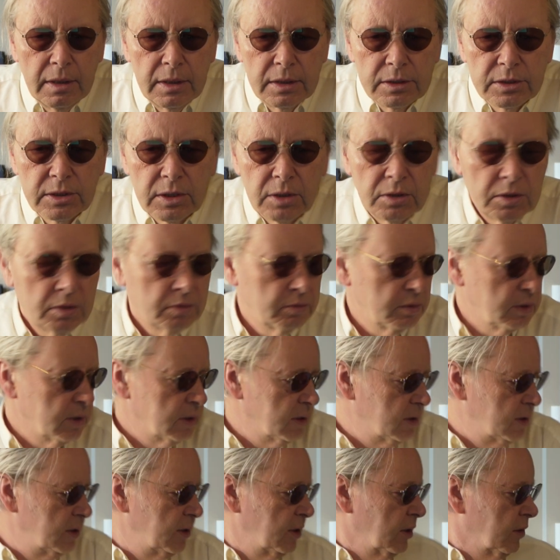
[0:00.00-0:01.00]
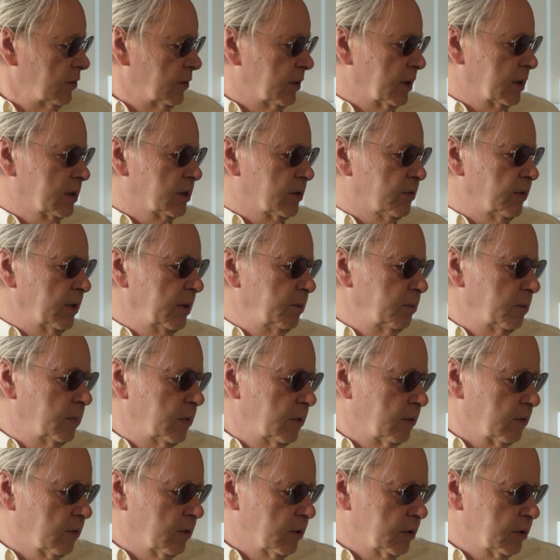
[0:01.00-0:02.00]
So on the other extreme,
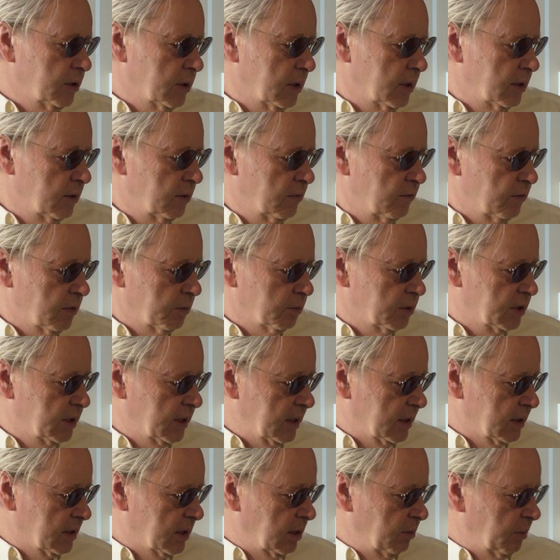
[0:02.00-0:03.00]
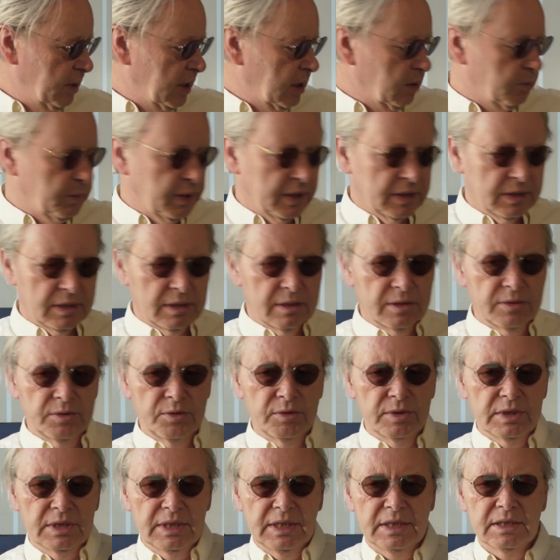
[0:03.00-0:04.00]
of course, from 60 megapixel to
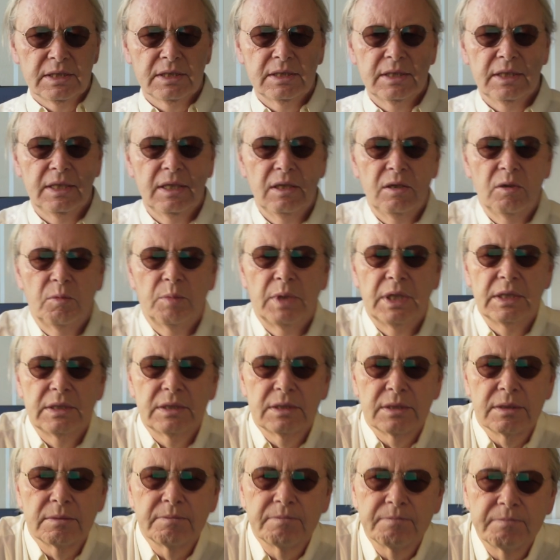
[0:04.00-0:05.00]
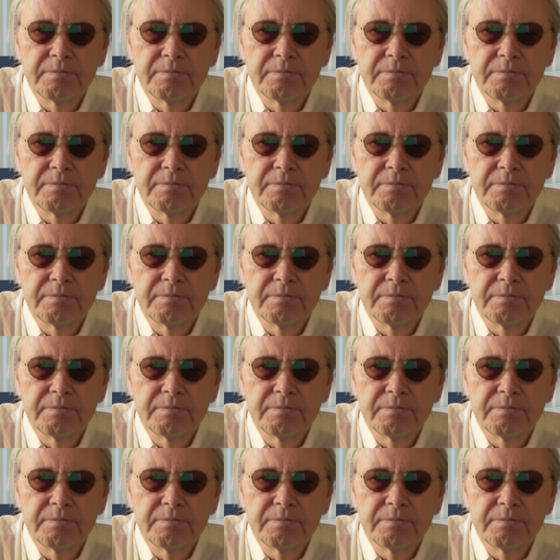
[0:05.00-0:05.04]
60 kilobyte